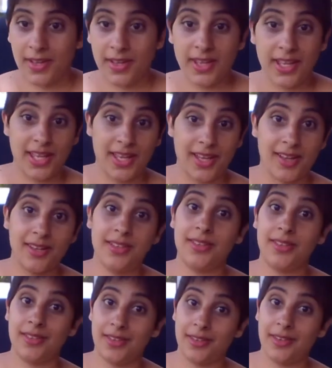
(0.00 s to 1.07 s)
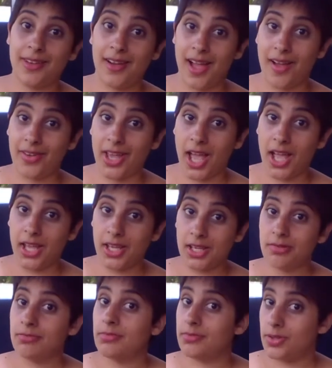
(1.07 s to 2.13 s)
Here, I have a cake,
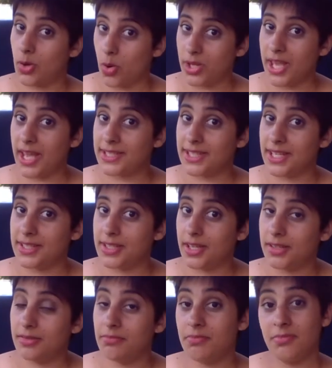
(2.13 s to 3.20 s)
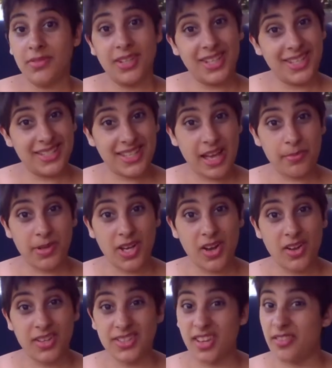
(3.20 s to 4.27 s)
not yet eaten. Is that
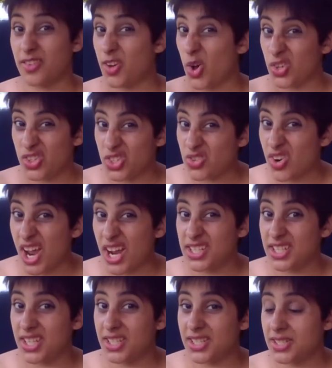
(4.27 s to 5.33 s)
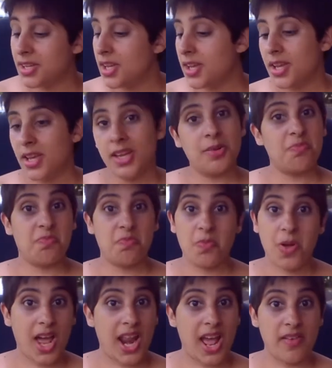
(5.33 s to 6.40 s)
because I've got distracted
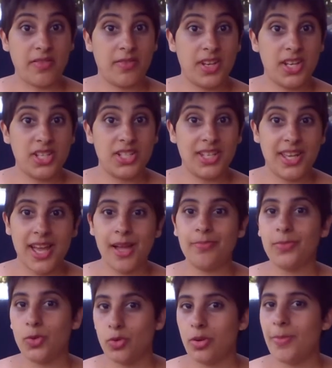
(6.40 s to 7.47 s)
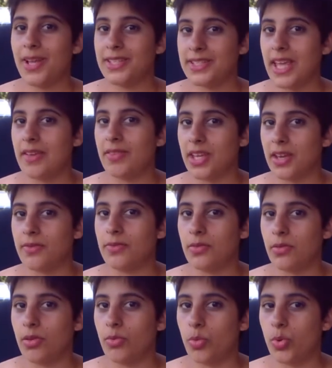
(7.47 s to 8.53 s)
and I haven't finished it yet? Or am I saving it for
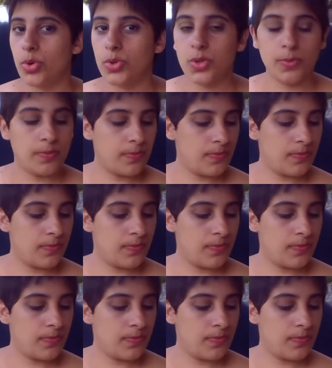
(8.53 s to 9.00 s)
a reward?